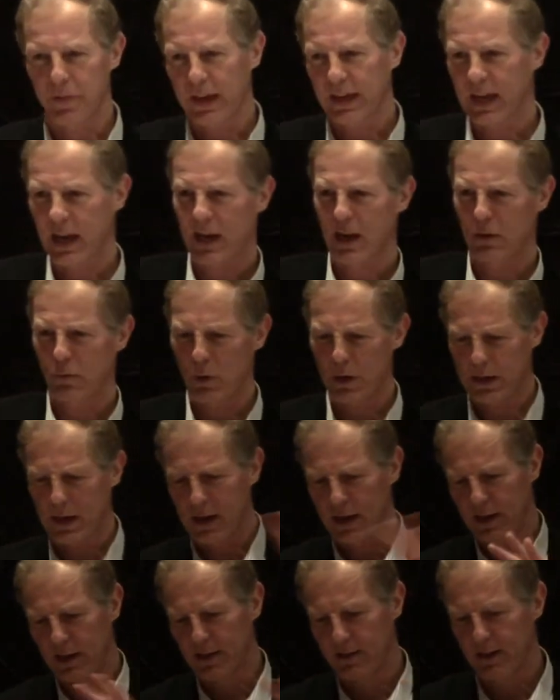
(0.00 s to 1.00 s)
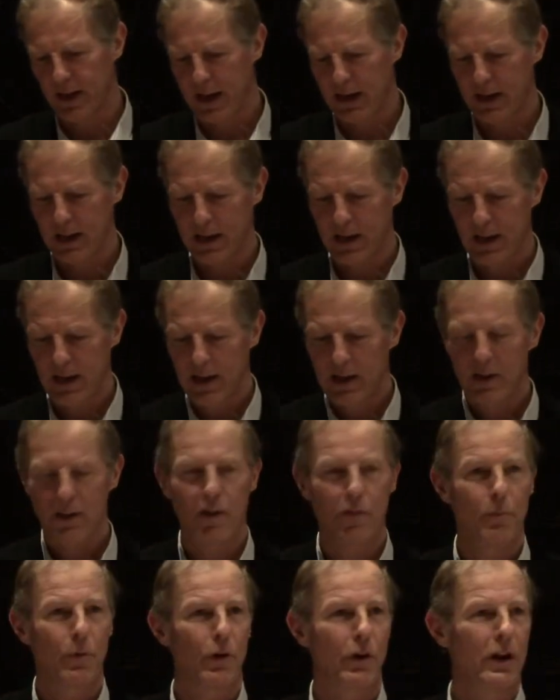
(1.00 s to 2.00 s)
thinking and working and designing. You
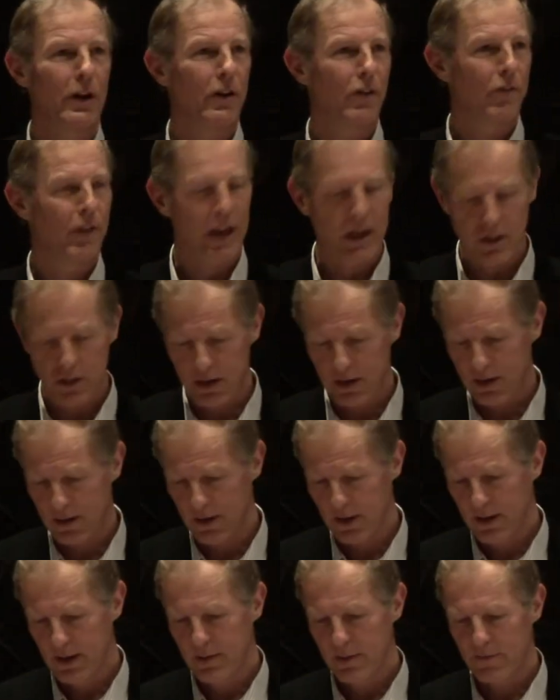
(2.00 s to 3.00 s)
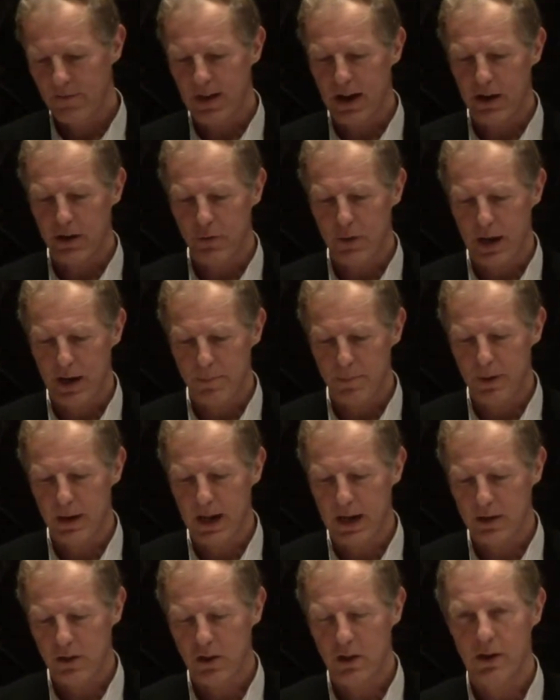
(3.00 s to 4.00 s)
have more innovation, value-added
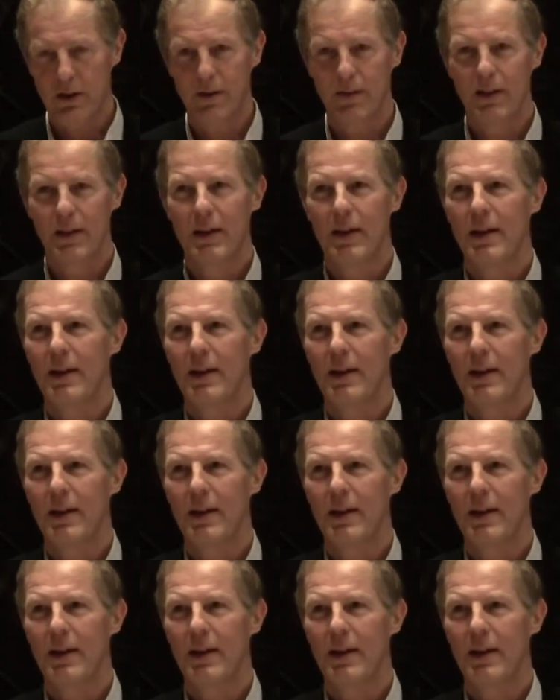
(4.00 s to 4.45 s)
production.